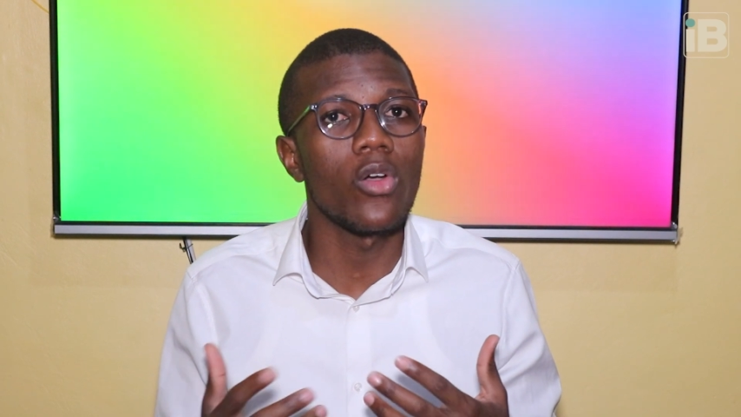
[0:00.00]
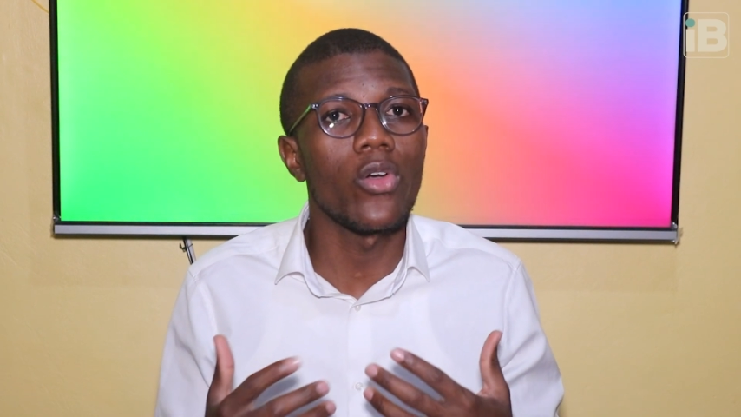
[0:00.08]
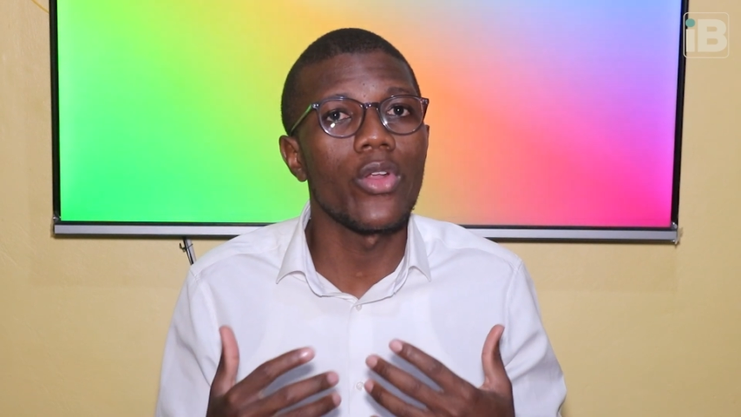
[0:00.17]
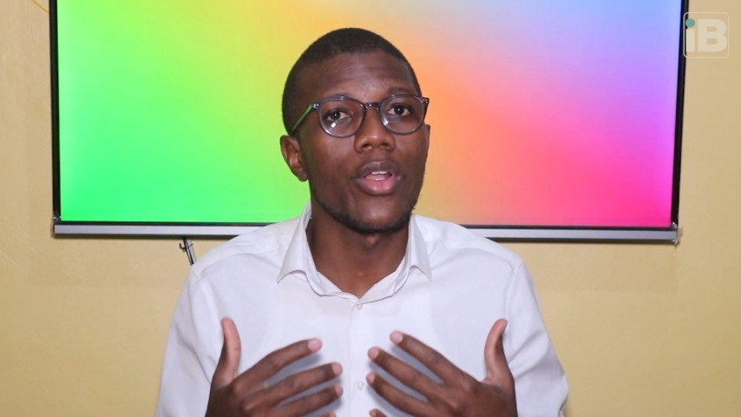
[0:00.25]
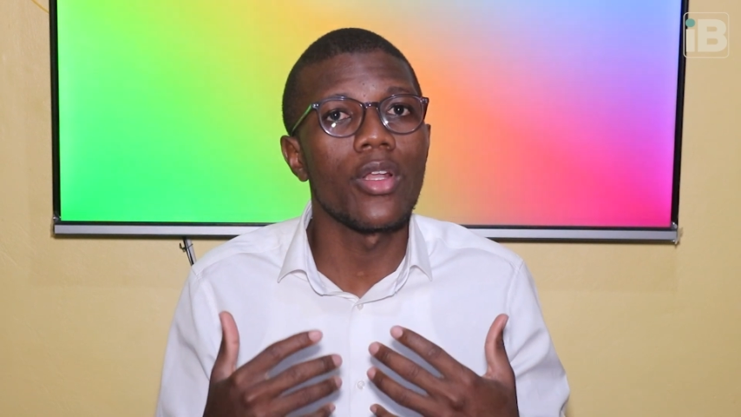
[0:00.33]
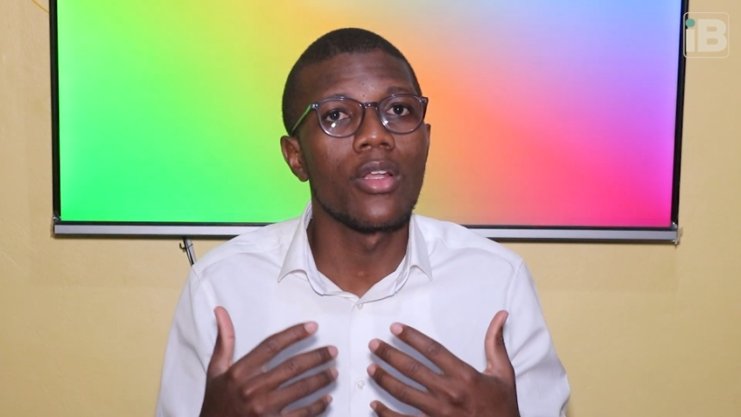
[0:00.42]

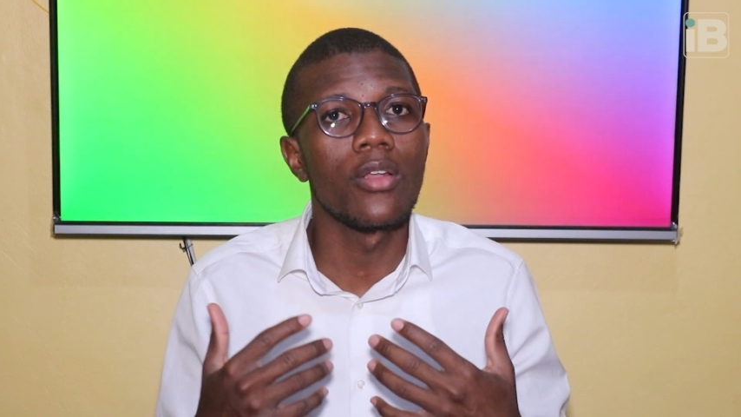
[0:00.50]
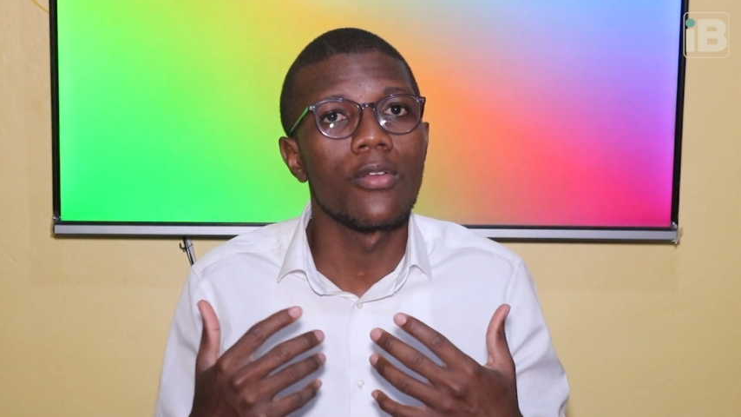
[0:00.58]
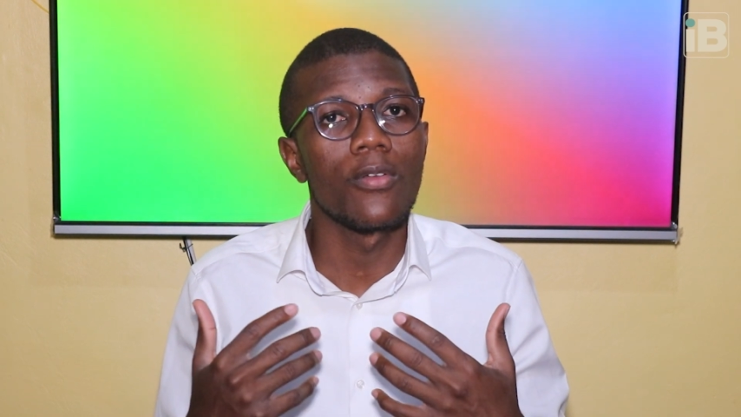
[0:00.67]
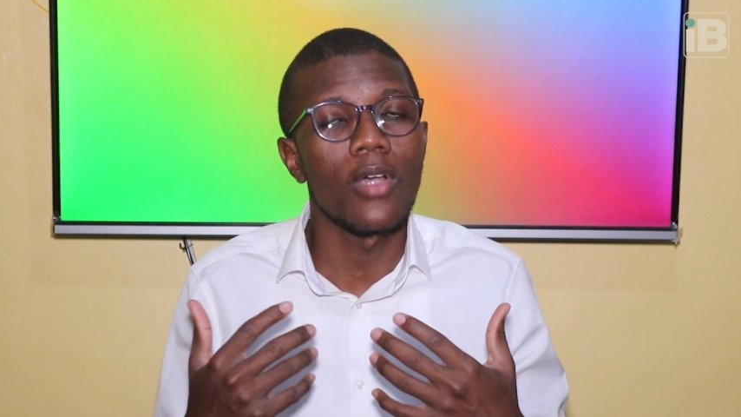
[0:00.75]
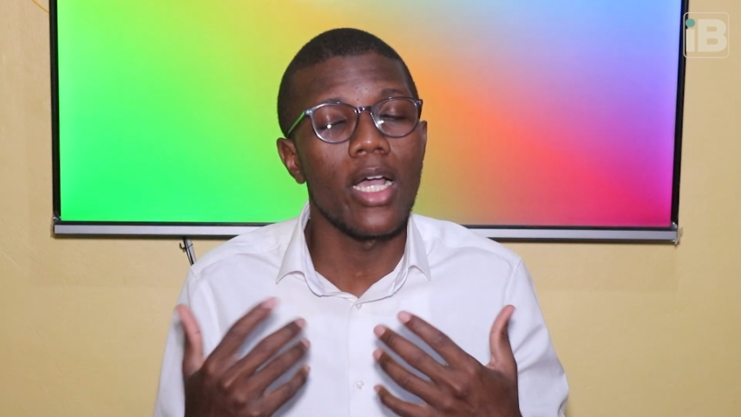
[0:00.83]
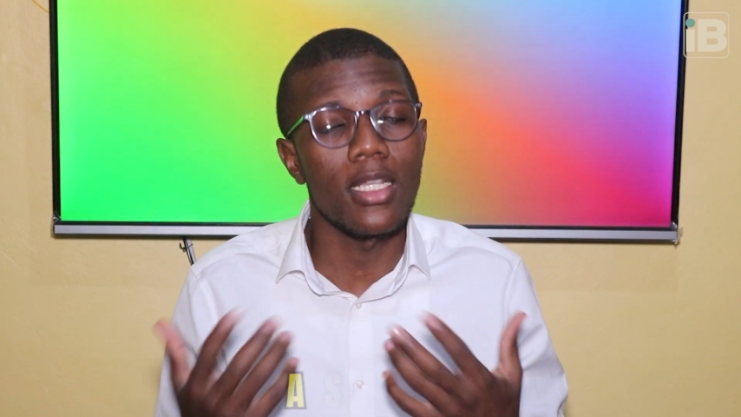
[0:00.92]
on
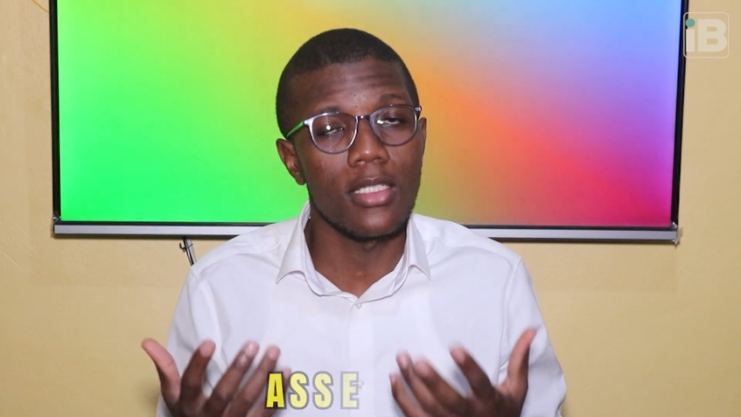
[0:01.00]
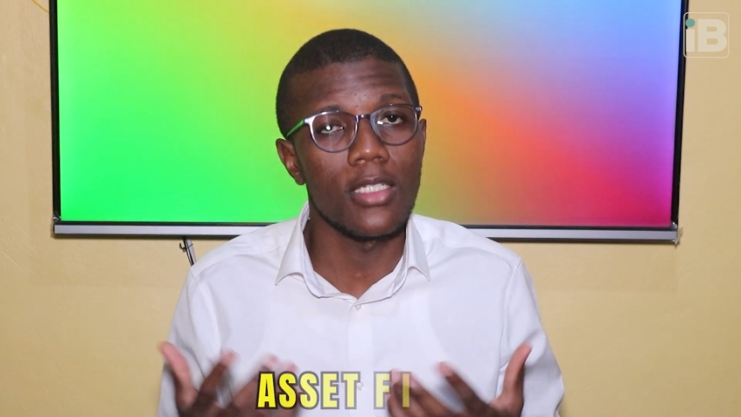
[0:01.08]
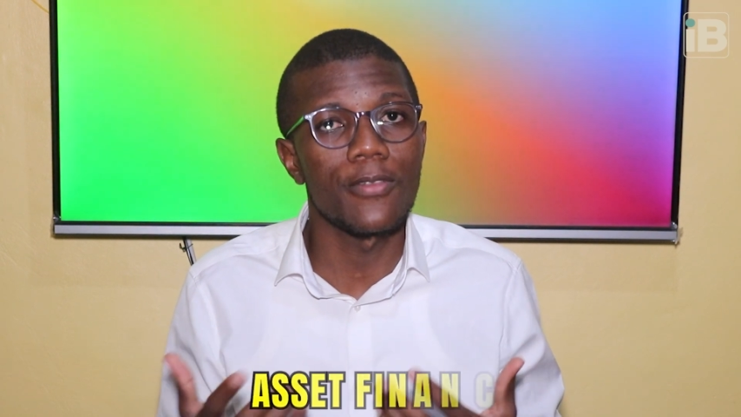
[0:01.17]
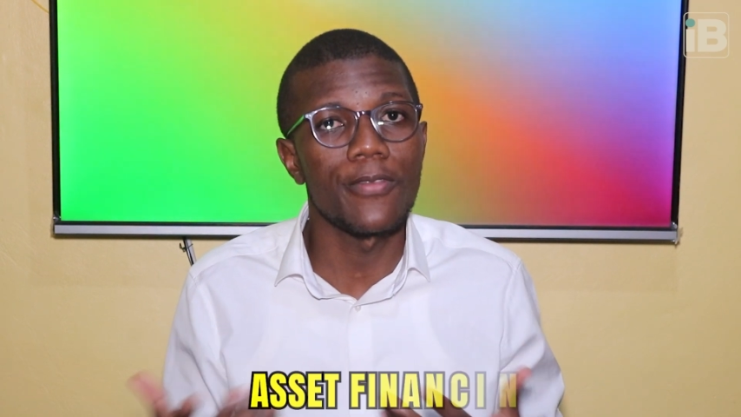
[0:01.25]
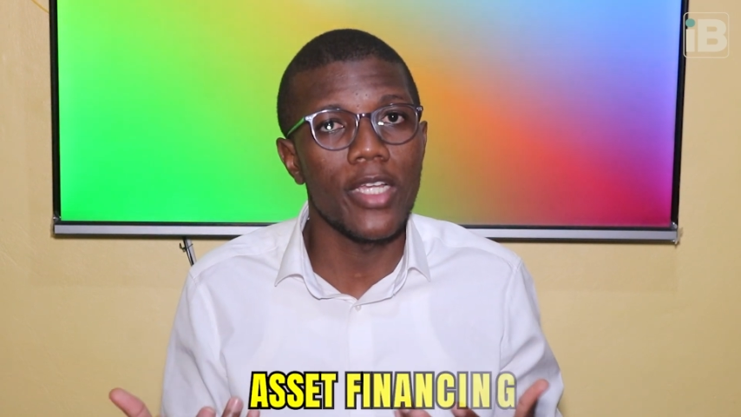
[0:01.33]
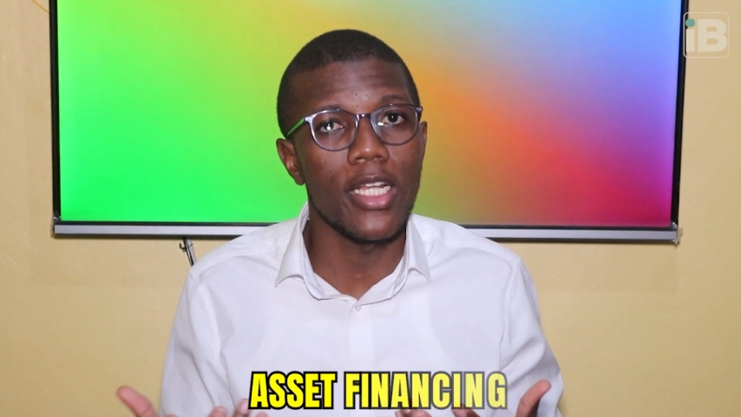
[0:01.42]

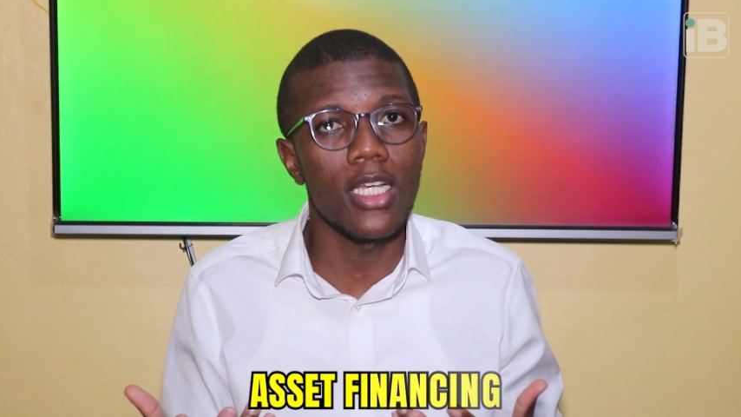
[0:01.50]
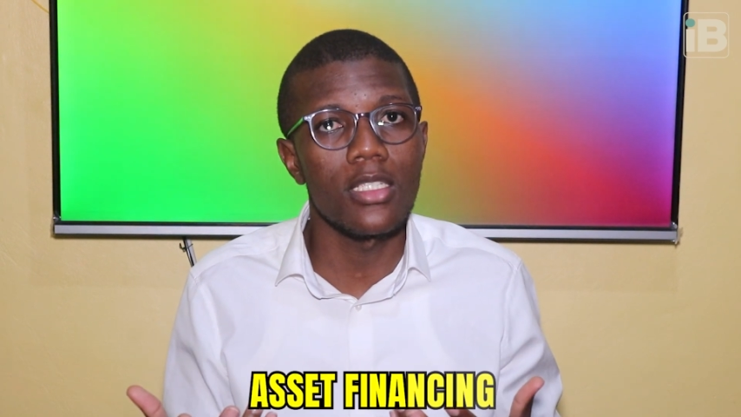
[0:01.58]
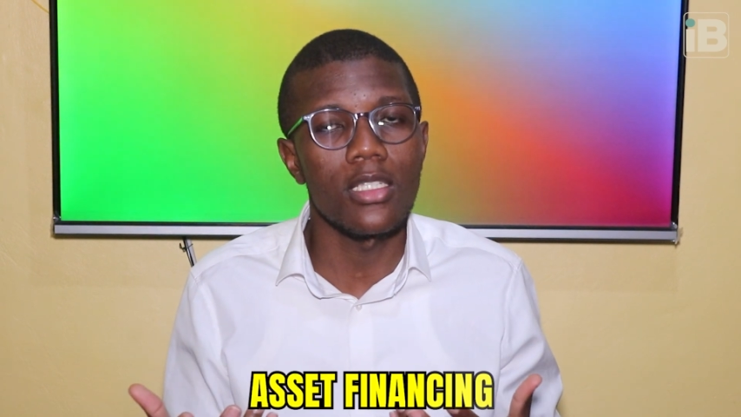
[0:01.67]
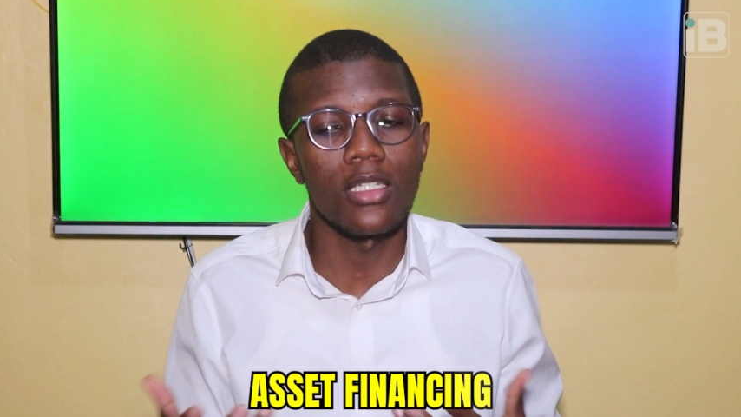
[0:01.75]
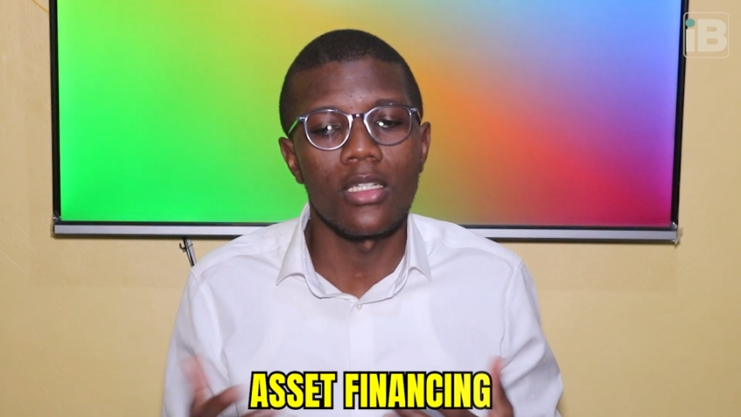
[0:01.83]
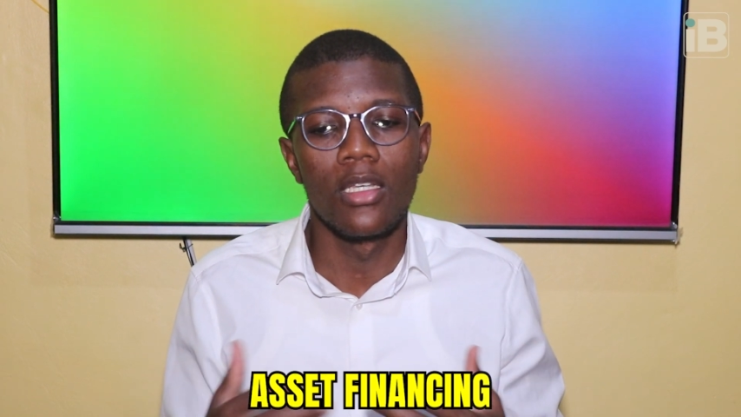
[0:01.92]
asset
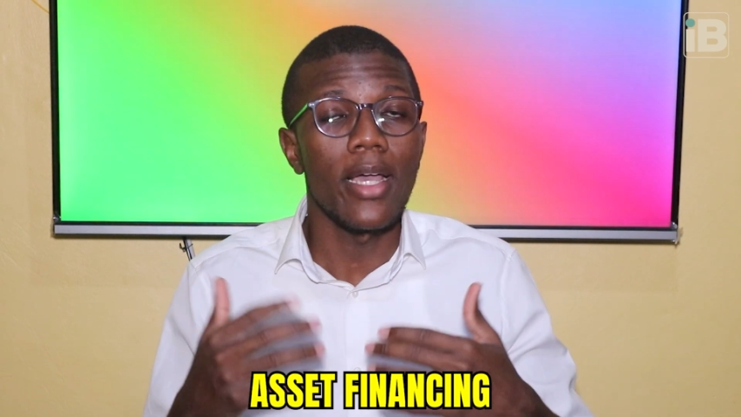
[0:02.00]
financing.